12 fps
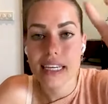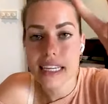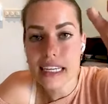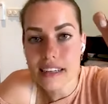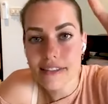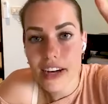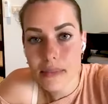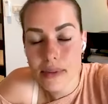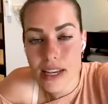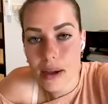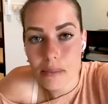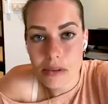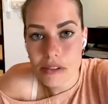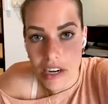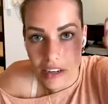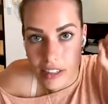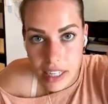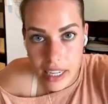give up
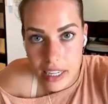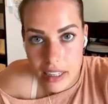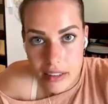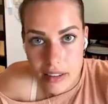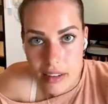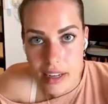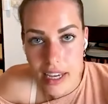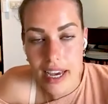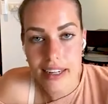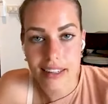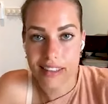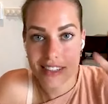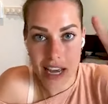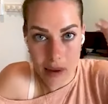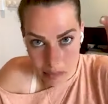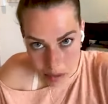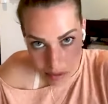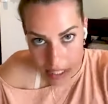temporarily, again,
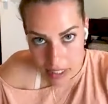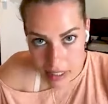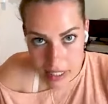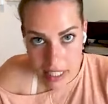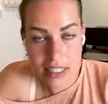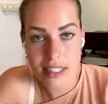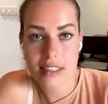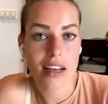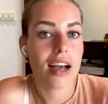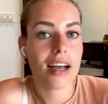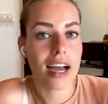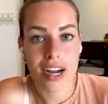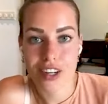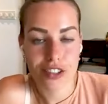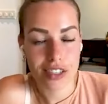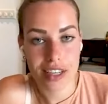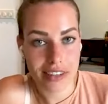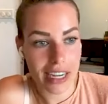temporarily, it's not
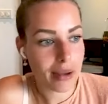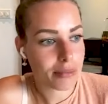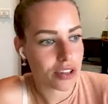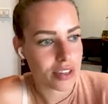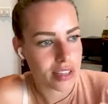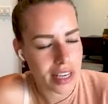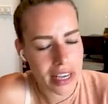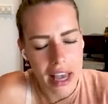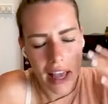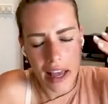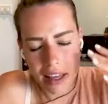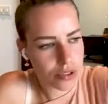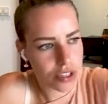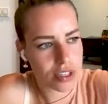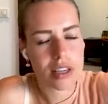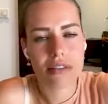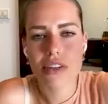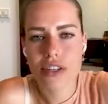actually giving up, just like just
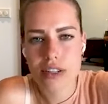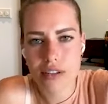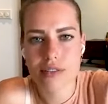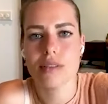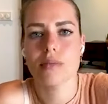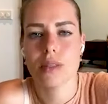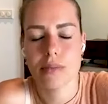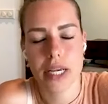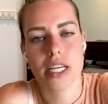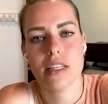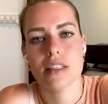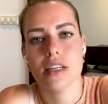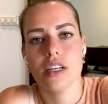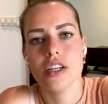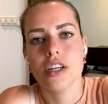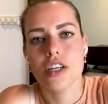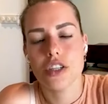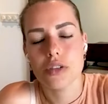give yourself some space.
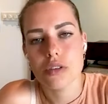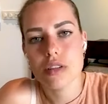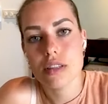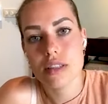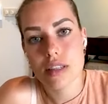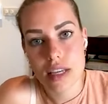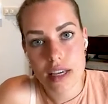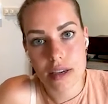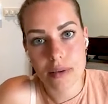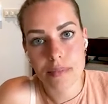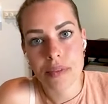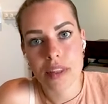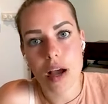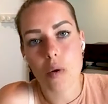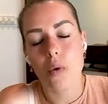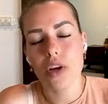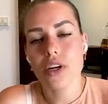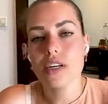You'll see that
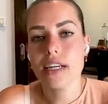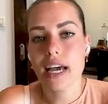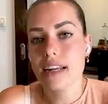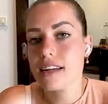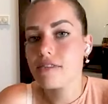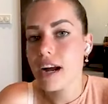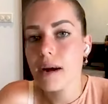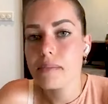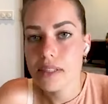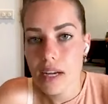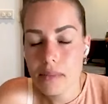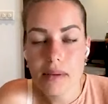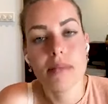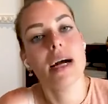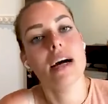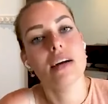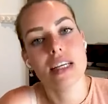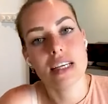what you're getting wrapped up
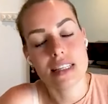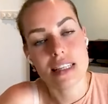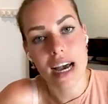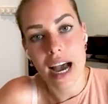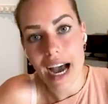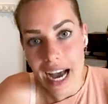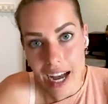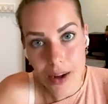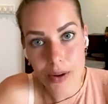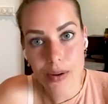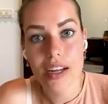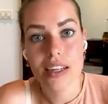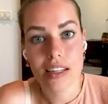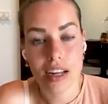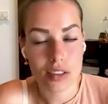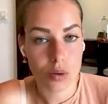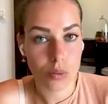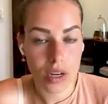about is the how,
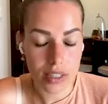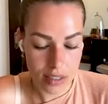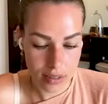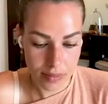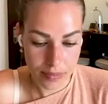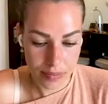not the what.